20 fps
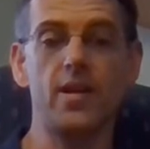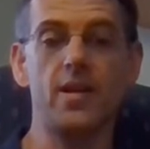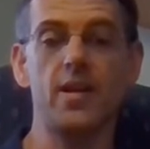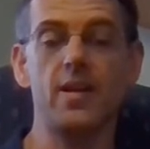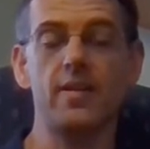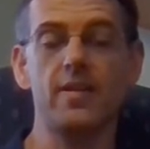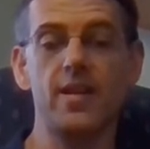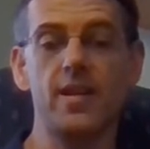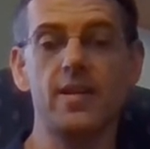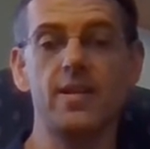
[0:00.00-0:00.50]
And
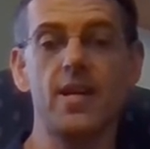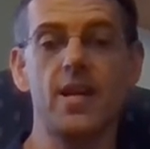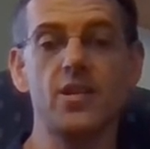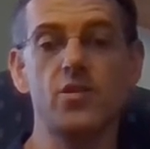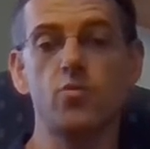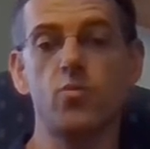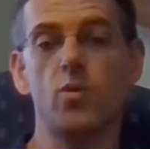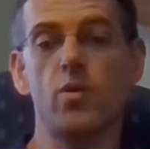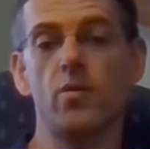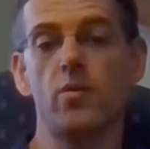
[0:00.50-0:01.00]
I think
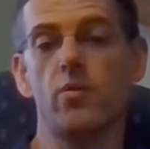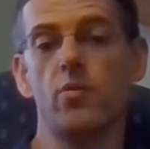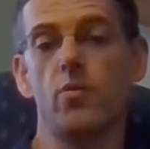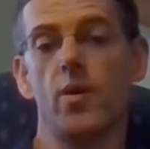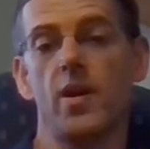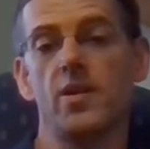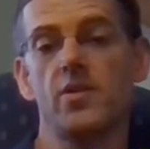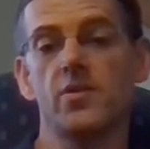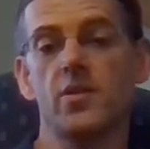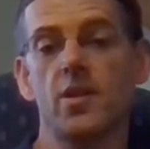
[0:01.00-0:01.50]
that's the
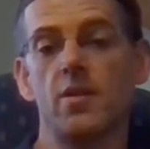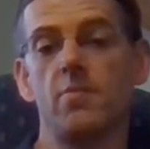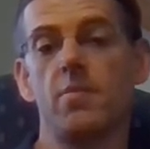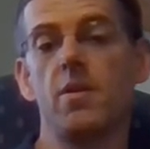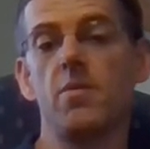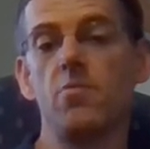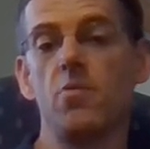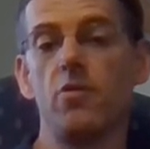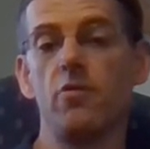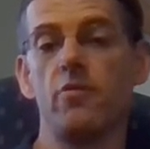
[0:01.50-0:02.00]
way it's going to
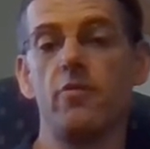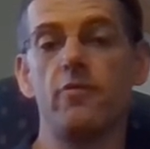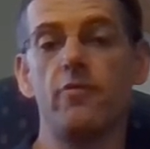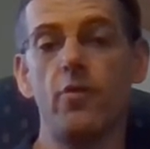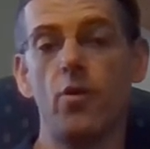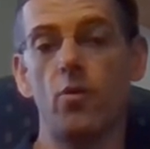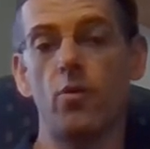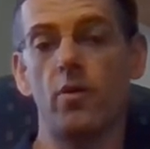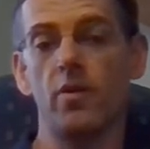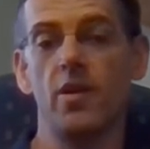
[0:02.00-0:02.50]
be moving
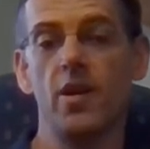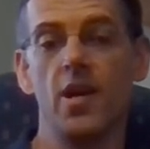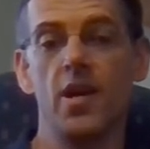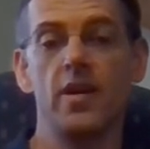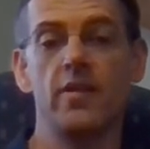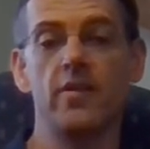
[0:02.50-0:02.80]
forward.